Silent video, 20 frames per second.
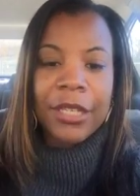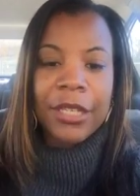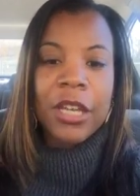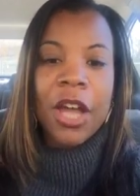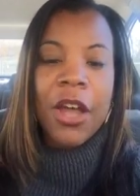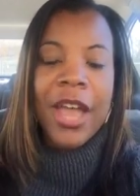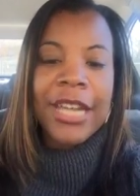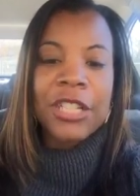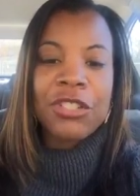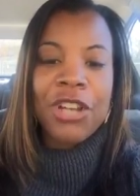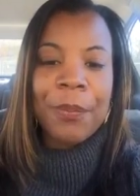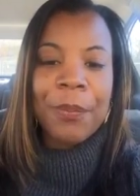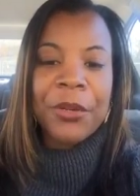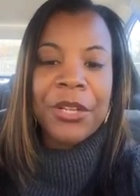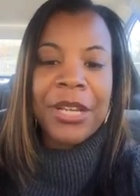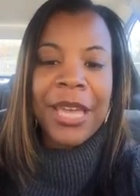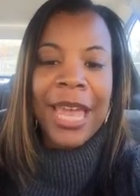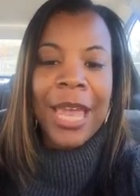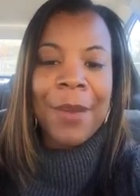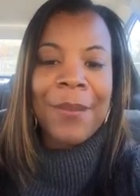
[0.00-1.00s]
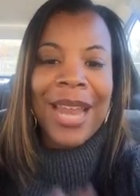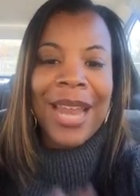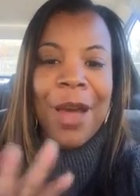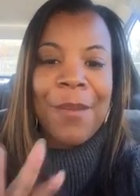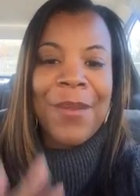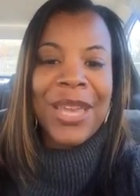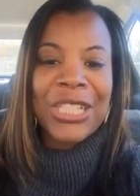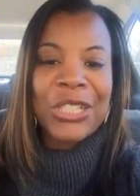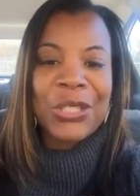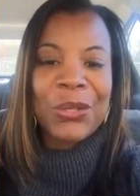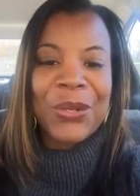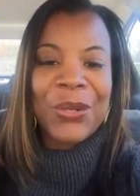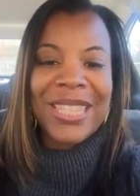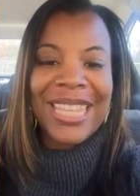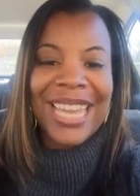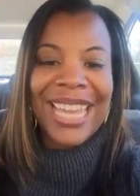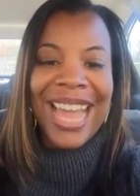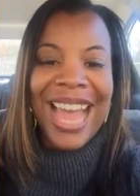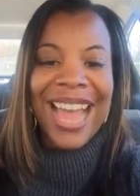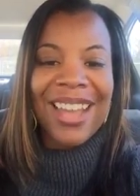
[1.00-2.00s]
Go ahead and drop your name and I'll make sure
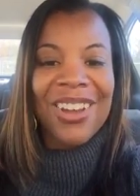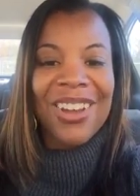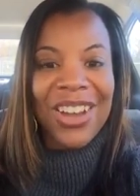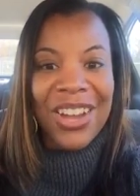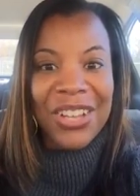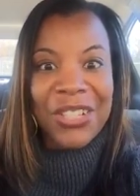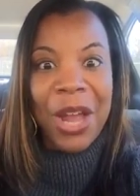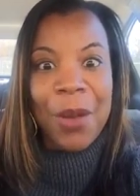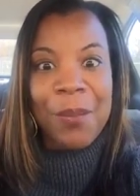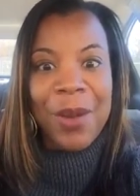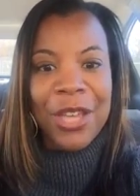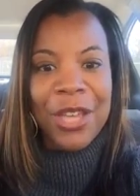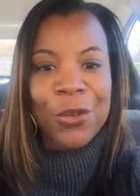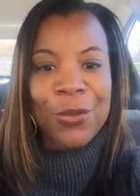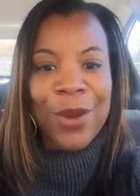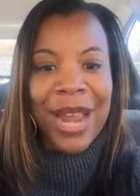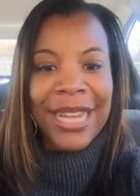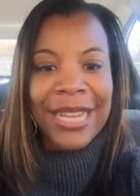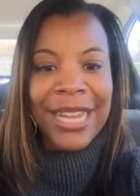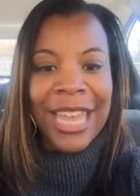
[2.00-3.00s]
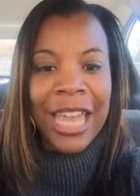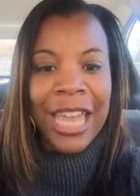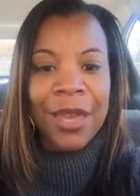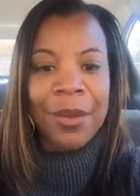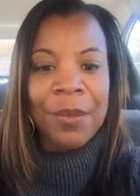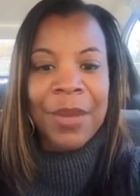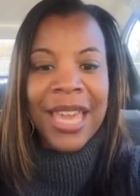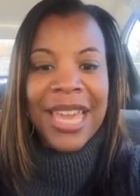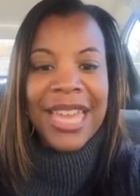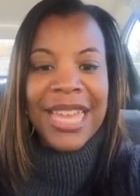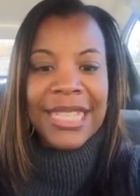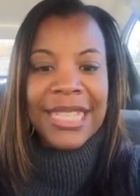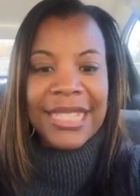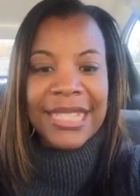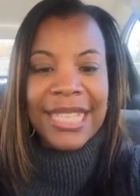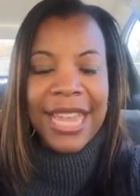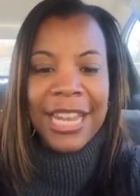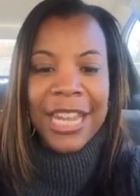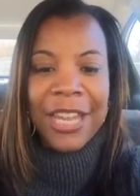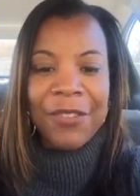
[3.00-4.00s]
that I call y'all by the right name
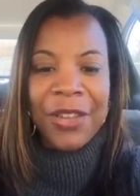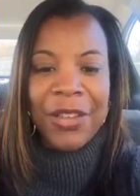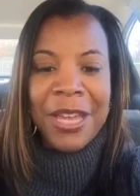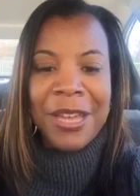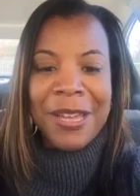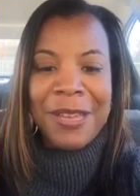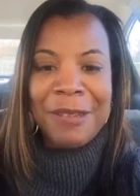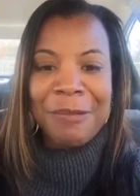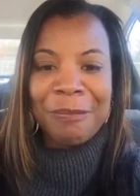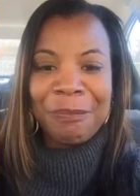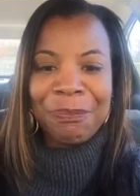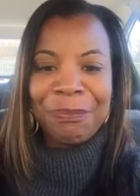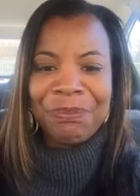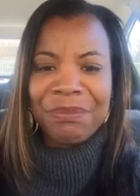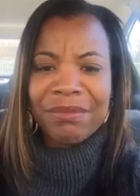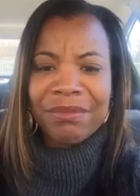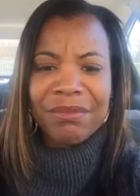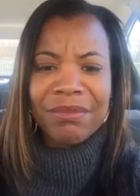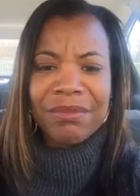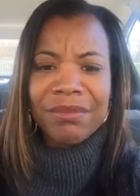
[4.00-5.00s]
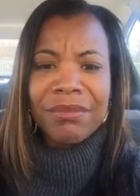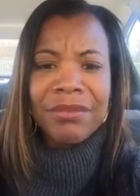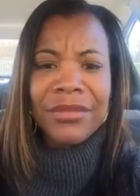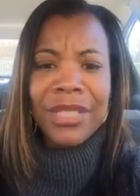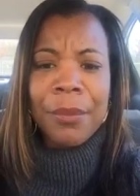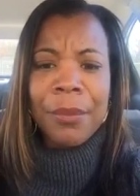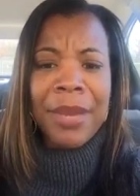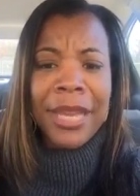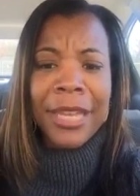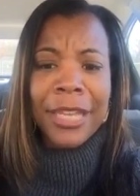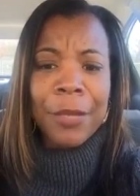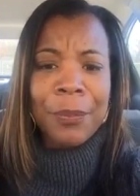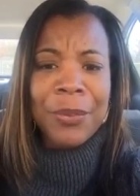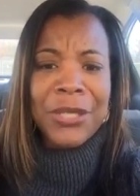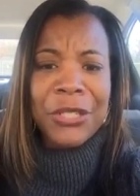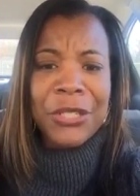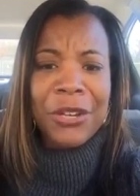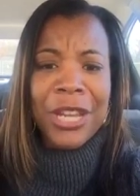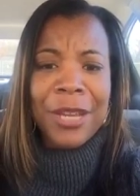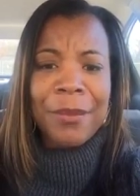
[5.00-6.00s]
instead of making up
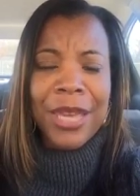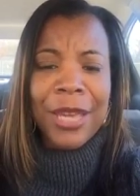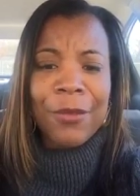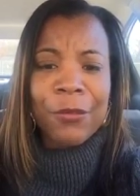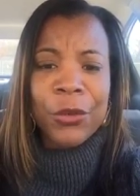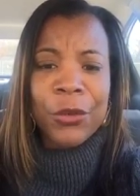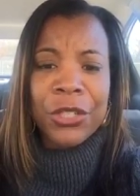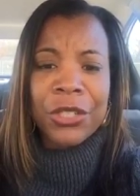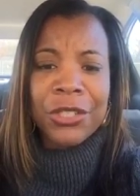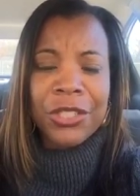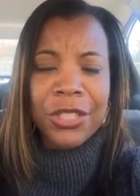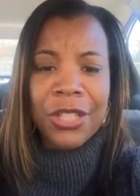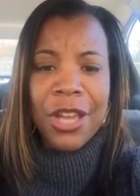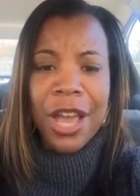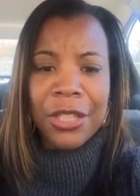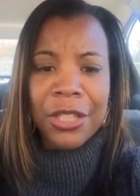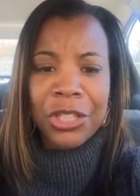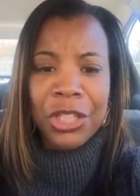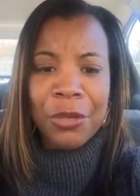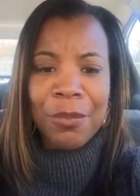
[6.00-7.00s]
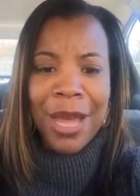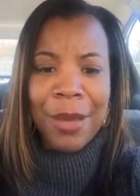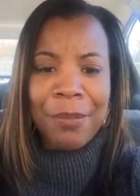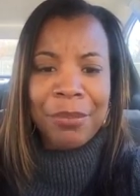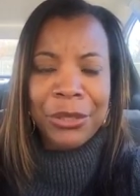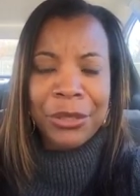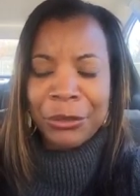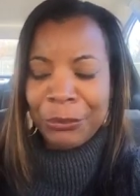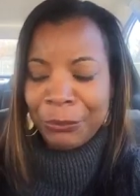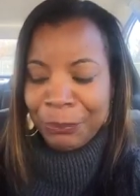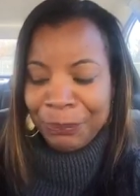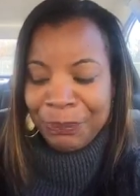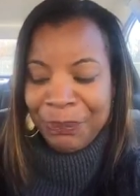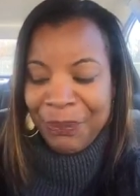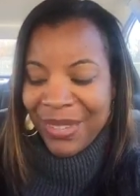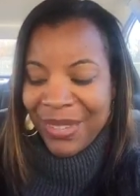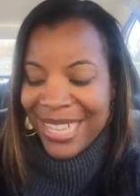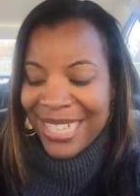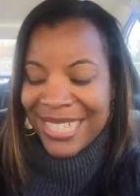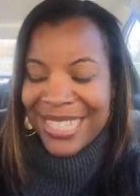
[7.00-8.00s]
a screen name for you or just calling you my boo.
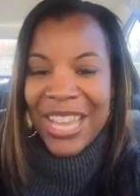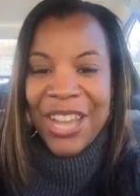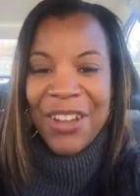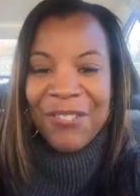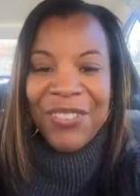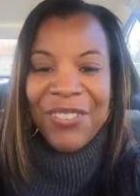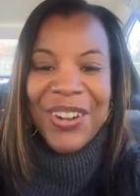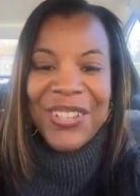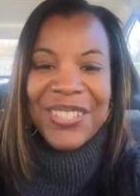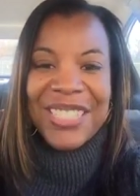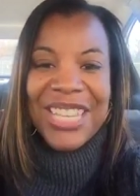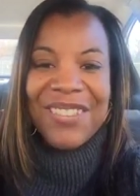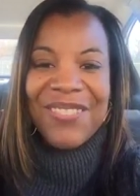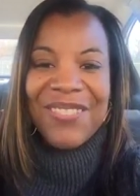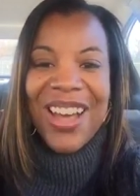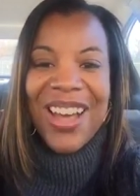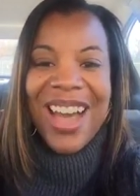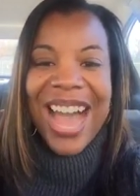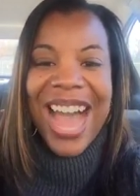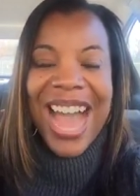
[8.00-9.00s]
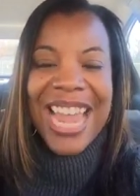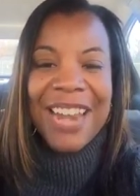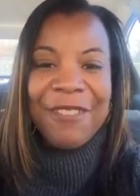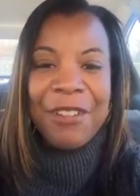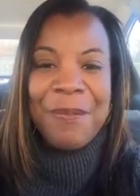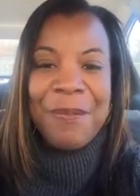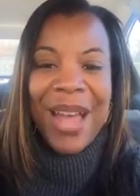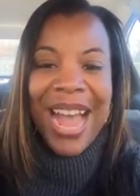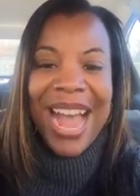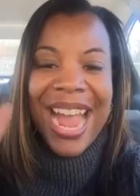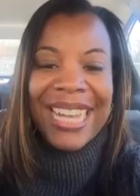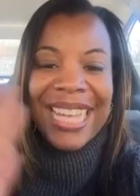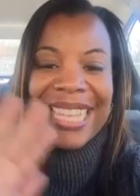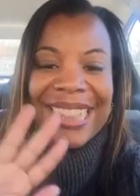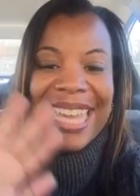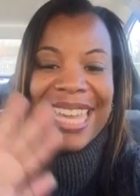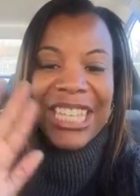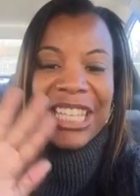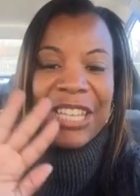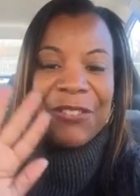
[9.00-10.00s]
So first of all, hi everybody.
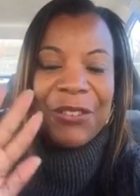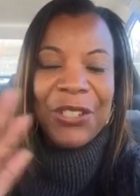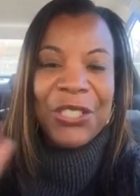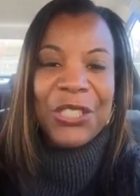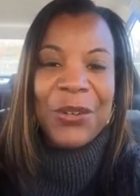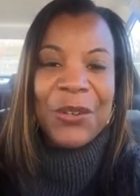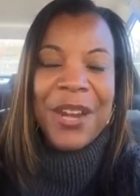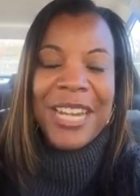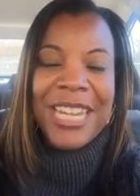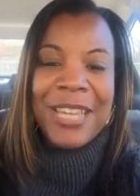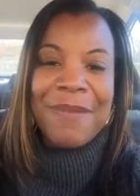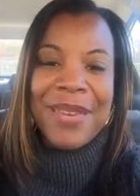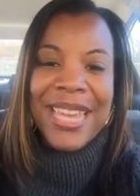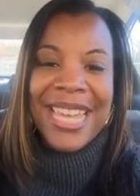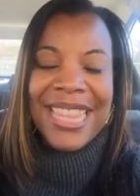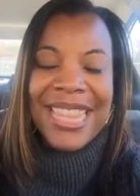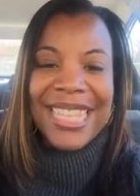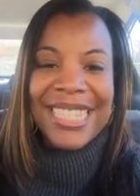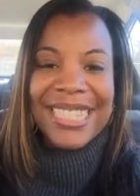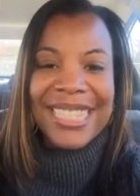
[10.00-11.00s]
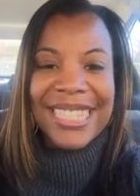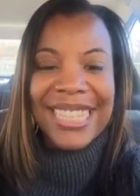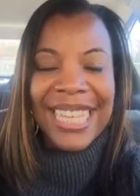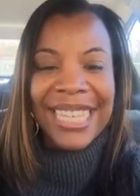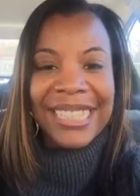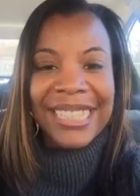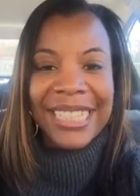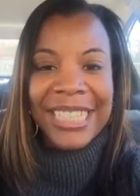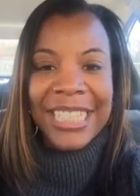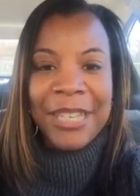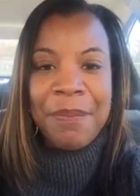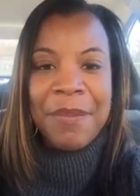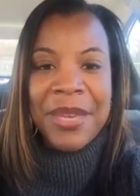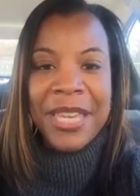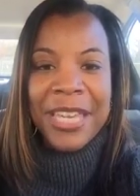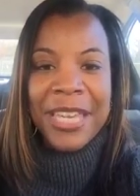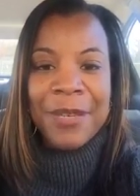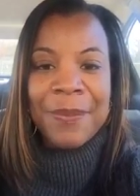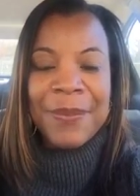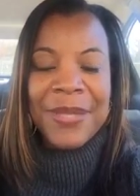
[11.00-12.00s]
Thank you for joining me. This is Aaliyah
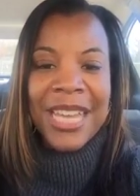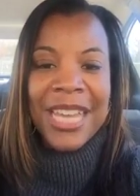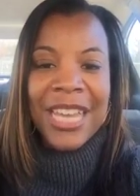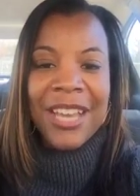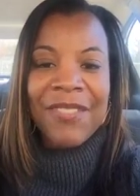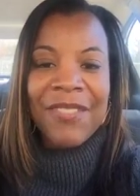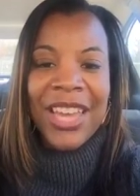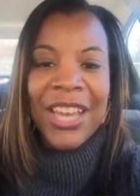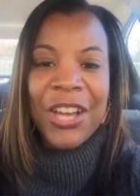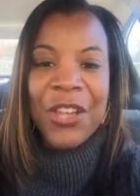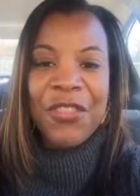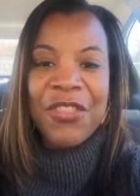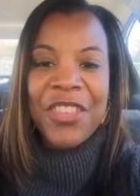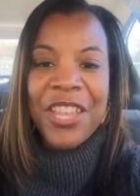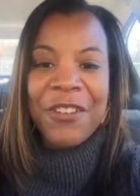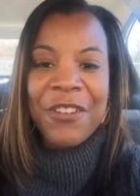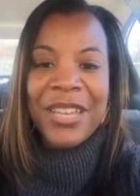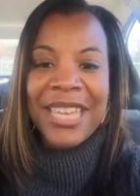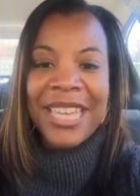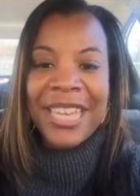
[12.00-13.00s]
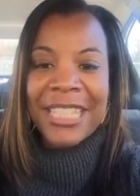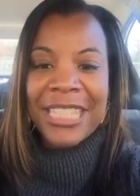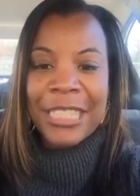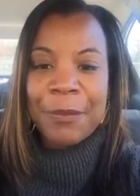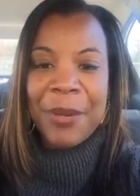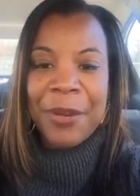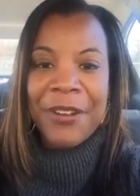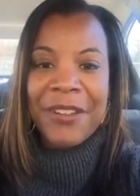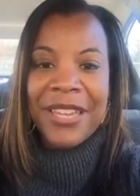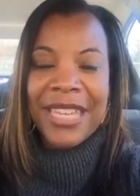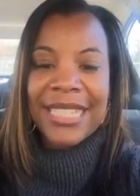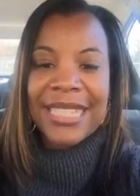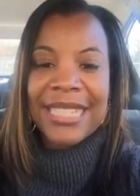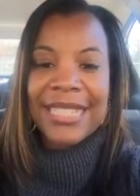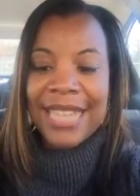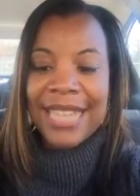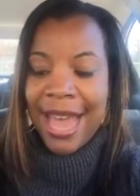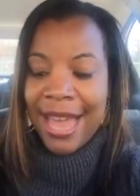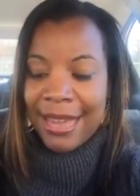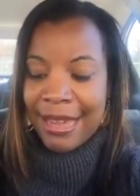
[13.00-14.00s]
Mims of
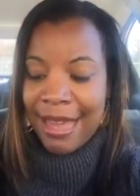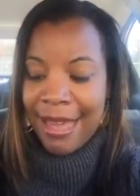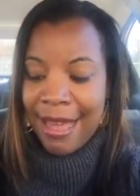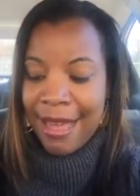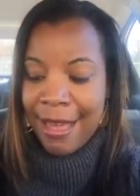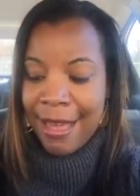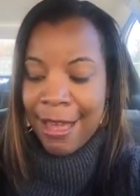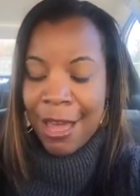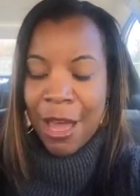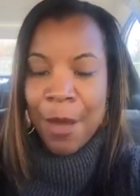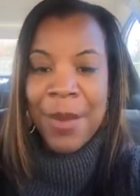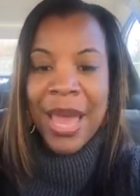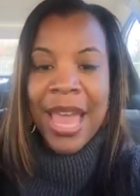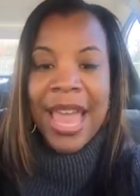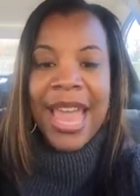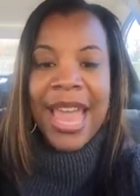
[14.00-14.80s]
ltheoryexperience.com.